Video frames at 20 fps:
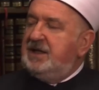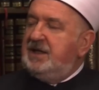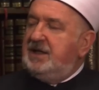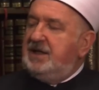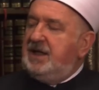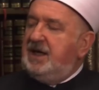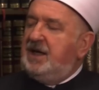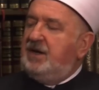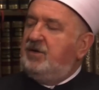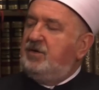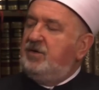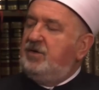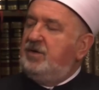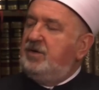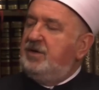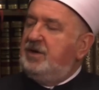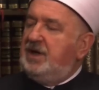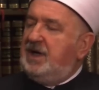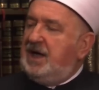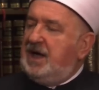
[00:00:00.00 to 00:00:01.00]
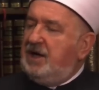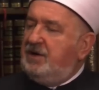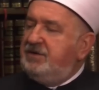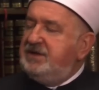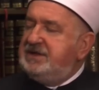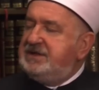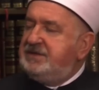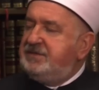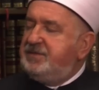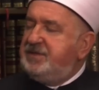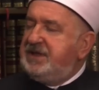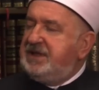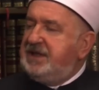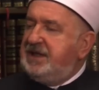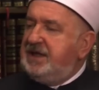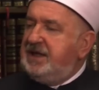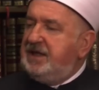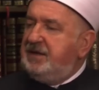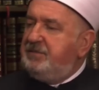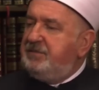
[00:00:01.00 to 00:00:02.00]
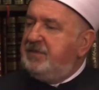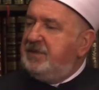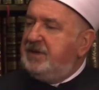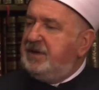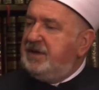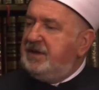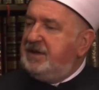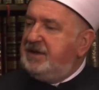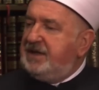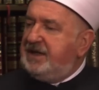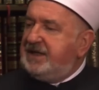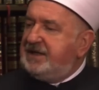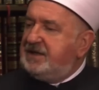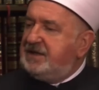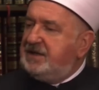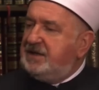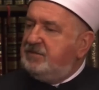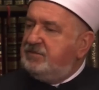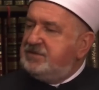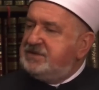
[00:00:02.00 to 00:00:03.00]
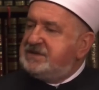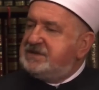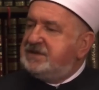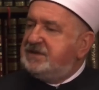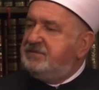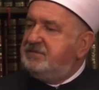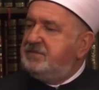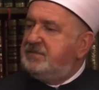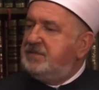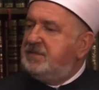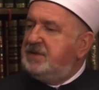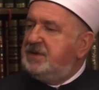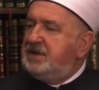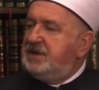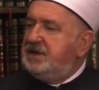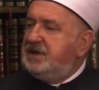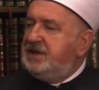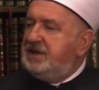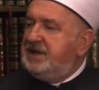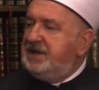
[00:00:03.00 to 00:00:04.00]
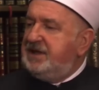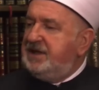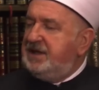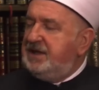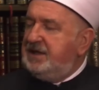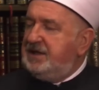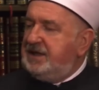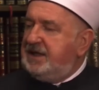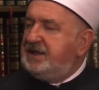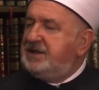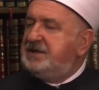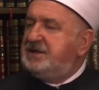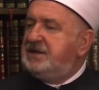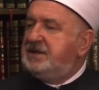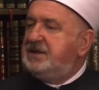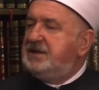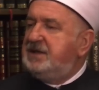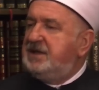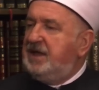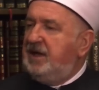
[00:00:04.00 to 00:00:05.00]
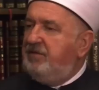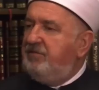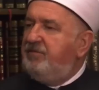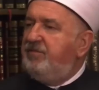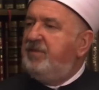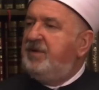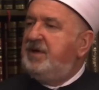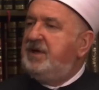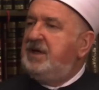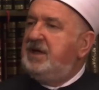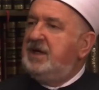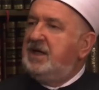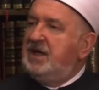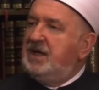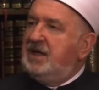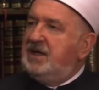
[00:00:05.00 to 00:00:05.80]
Now, how it became that the Muslim, not every